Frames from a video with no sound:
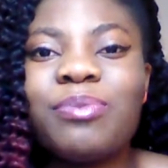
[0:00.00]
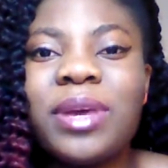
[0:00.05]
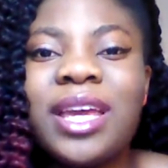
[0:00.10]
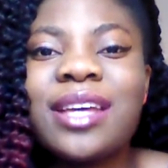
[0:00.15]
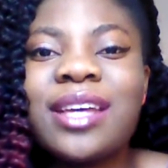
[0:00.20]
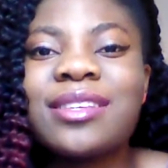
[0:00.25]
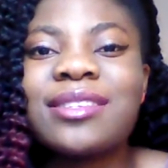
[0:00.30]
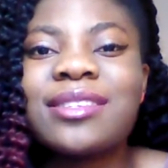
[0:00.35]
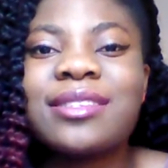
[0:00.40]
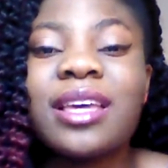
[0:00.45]

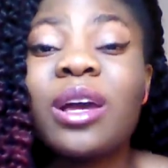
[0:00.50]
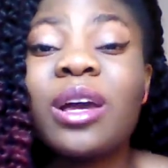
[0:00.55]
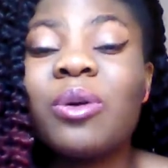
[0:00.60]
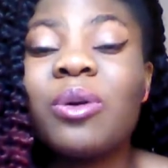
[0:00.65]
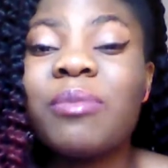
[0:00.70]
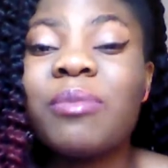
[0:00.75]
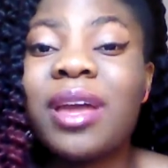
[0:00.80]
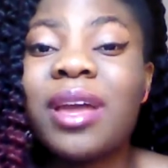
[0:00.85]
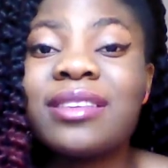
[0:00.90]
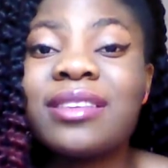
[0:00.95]
being
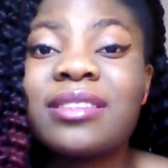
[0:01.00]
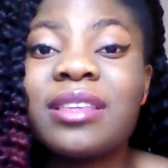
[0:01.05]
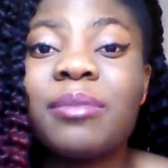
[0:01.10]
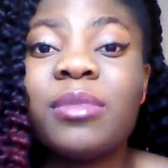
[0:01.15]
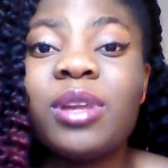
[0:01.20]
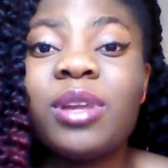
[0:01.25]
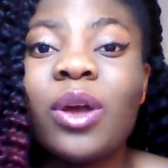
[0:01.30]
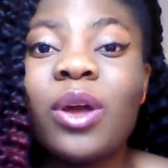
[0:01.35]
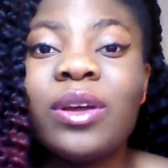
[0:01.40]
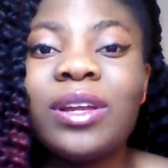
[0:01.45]
single makes
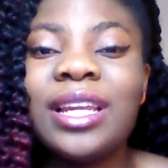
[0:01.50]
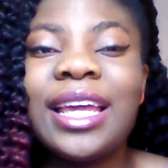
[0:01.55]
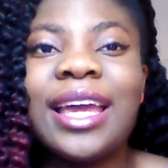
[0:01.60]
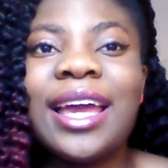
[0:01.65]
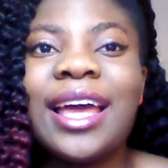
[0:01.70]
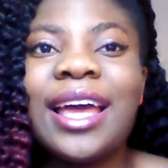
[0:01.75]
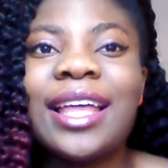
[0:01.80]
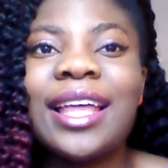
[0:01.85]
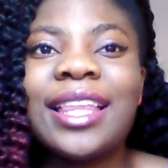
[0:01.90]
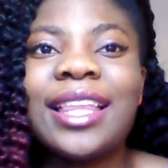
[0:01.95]
them
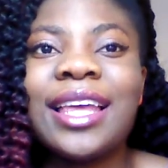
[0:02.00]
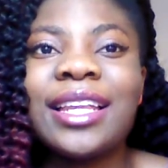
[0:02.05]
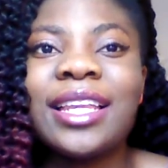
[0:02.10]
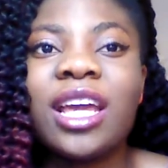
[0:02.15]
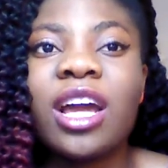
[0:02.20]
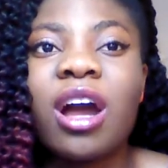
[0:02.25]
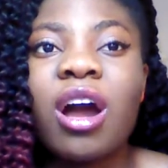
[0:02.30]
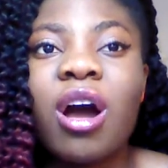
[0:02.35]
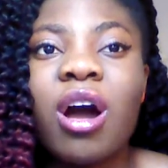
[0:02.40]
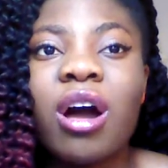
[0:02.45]
lonely, and then
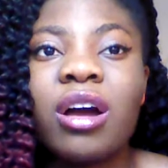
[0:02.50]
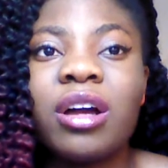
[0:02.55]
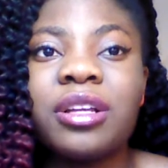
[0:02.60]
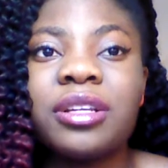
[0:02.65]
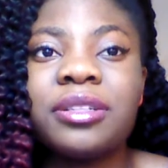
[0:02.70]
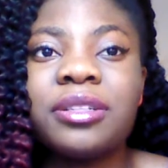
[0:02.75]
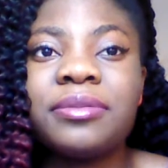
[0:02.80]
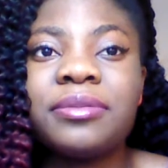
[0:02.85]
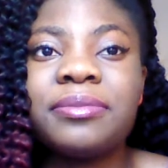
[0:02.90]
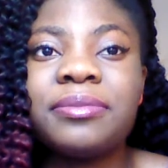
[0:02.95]
they
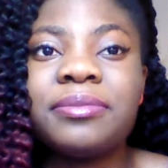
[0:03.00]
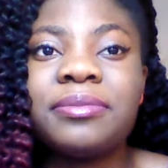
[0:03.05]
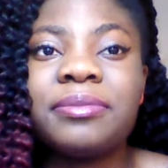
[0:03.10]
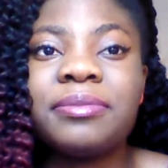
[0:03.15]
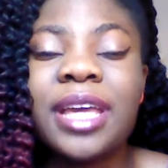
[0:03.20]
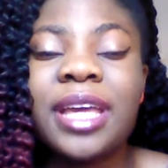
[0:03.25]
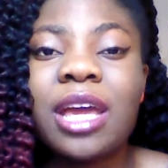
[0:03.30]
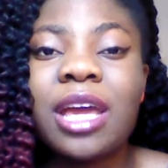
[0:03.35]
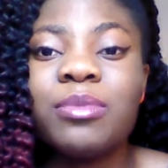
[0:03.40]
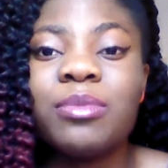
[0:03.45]
can't
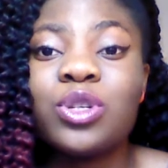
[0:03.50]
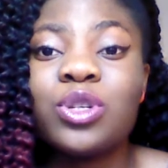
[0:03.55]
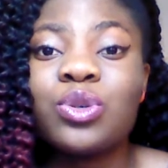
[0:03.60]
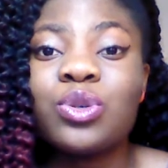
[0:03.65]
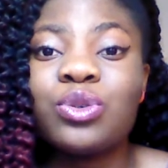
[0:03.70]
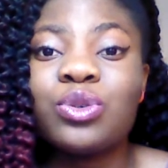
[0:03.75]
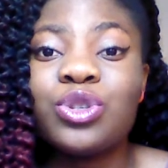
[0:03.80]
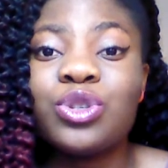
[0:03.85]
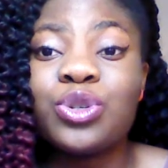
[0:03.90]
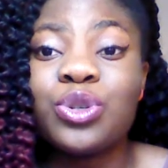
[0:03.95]
be able
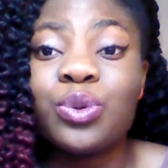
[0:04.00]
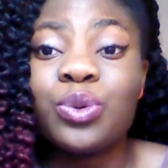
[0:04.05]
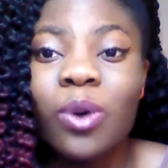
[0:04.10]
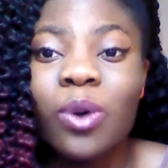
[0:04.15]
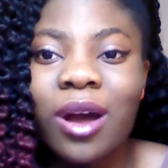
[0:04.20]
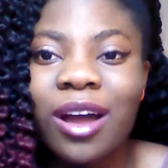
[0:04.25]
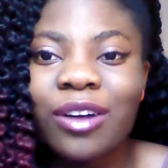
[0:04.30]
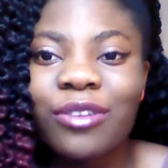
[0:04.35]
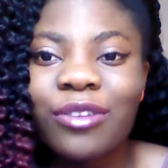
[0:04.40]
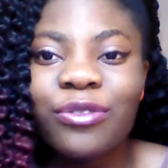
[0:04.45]
to do
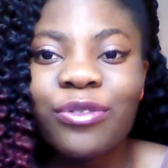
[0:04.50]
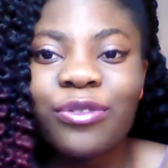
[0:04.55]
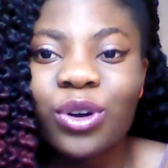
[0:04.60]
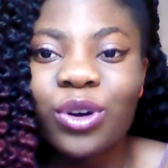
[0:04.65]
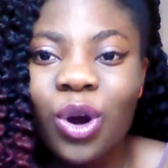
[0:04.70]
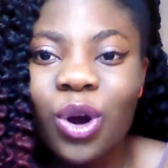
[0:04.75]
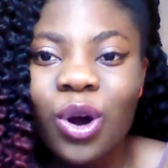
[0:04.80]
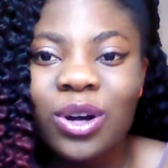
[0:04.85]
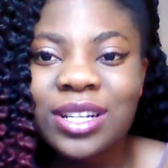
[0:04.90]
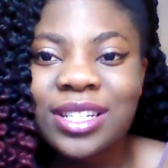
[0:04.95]
work for
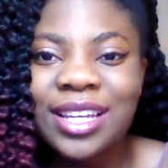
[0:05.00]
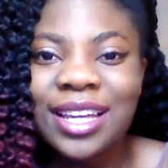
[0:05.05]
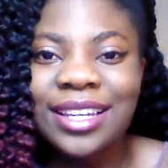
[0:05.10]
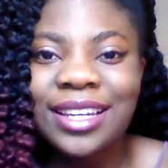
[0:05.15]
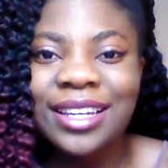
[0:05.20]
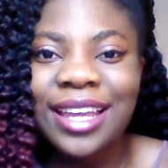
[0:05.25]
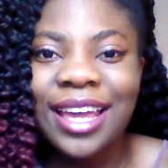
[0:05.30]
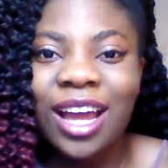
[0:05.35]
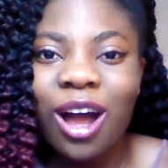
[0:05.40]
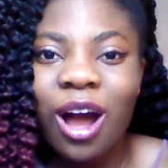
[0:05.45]
God,
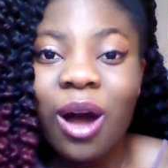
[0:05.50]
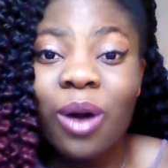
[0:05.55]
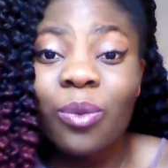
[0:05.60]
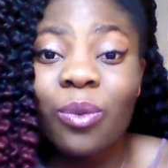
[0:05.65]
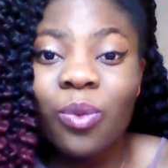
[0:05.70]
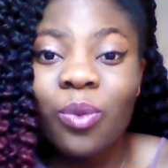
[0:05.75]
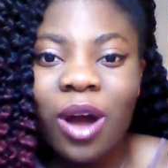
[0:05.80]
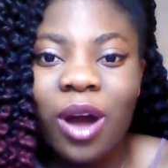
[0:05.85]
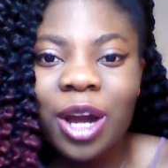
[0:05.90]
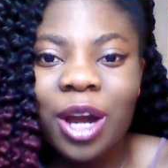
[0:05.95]
and they
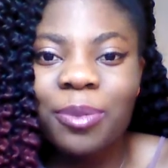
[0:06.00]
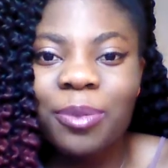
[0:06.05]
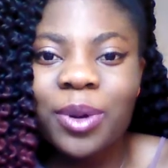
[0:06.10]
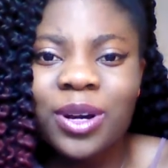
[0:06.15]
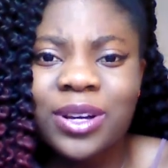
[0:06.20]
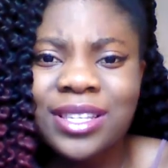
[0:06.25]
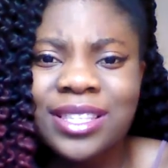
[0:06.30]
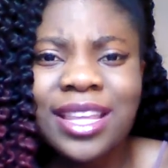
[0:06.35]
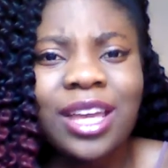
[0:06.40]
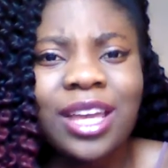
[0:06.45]
can't work
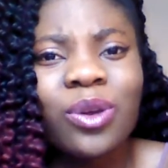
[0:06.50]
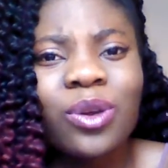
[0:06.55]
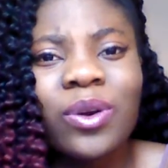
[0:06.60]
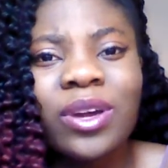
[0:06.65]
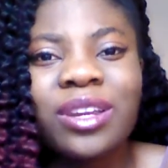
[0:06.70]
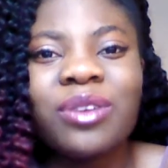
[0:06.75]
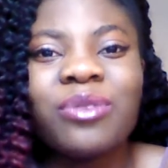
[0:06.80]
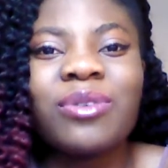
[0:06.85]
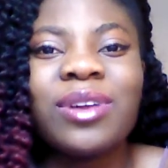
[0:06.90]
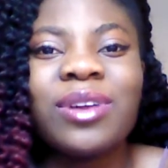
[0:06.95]
because they're
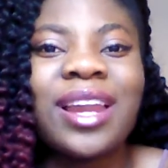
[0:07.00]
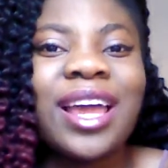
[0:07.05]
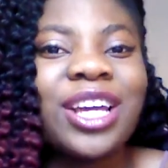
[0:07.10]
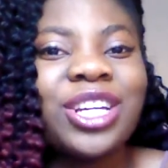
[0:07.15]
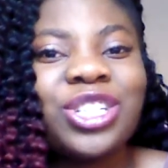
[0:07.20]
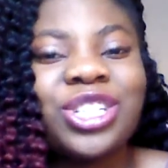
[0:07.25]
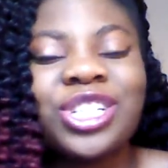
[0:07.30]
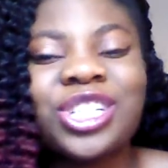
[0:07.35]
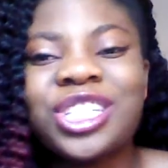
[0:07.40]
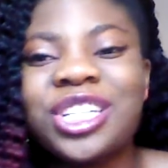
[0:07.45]
not in a
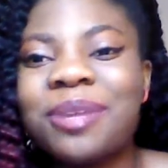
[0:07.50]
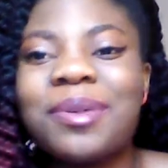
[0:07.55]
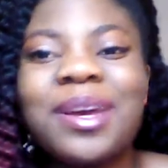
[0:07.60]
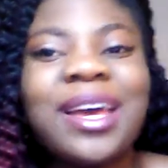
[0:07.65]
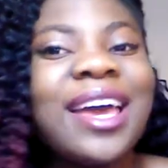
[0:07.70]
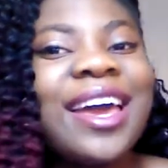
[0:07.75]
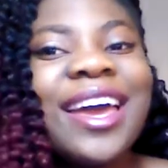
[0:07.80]
relationship.